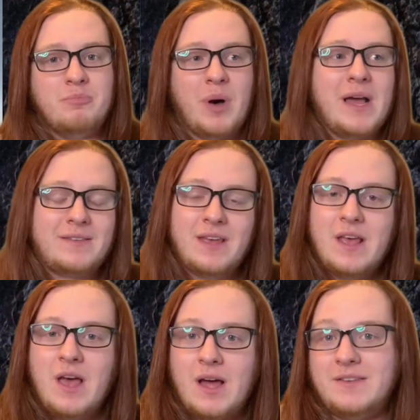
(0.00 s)
But
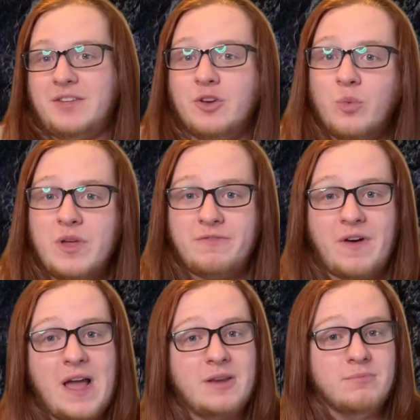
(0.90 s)
until we
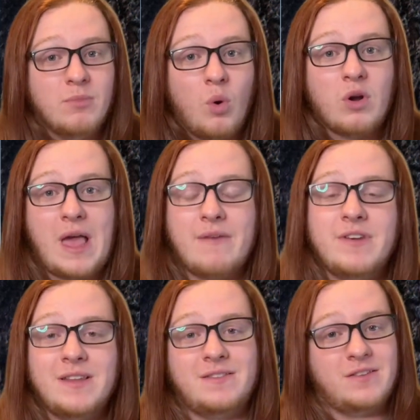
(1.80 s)
find more
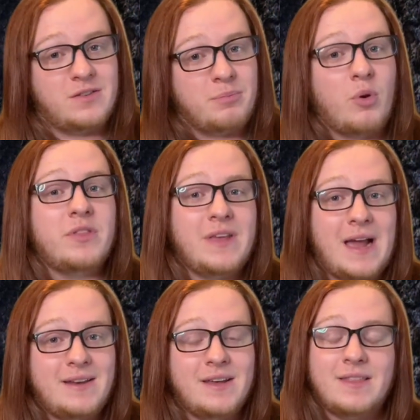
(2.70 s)
evidence to support the
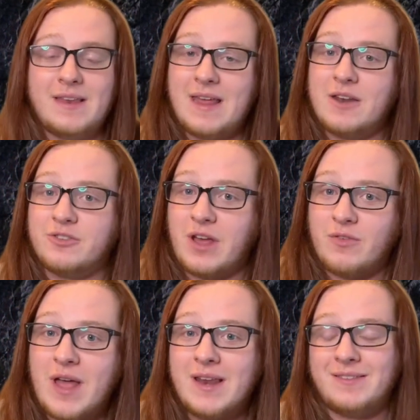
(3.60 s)
idea that
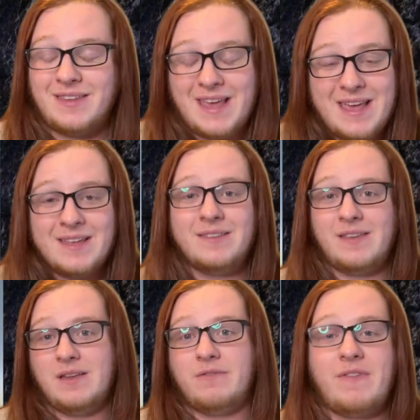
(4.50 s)
Nanotyrannus is,
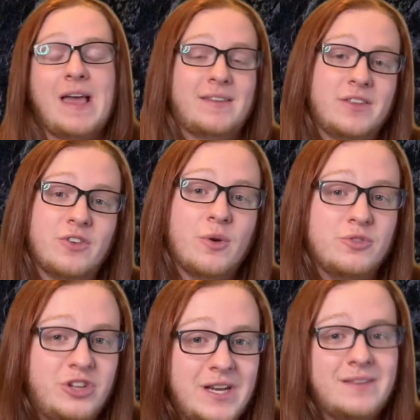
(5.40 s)
in fact, its
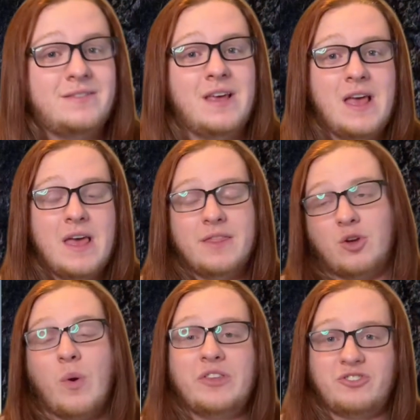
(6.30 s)
own genus, the
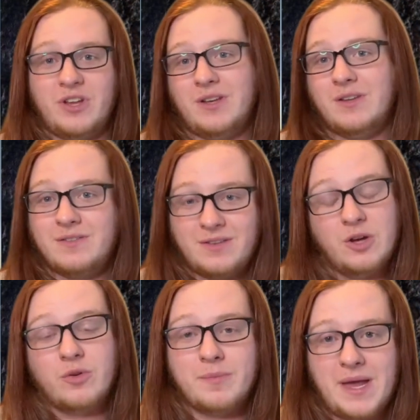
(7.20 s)
question
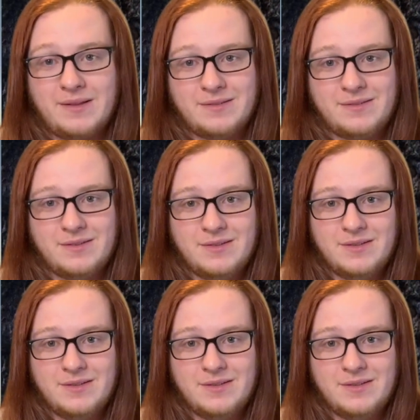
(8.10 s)
still remains.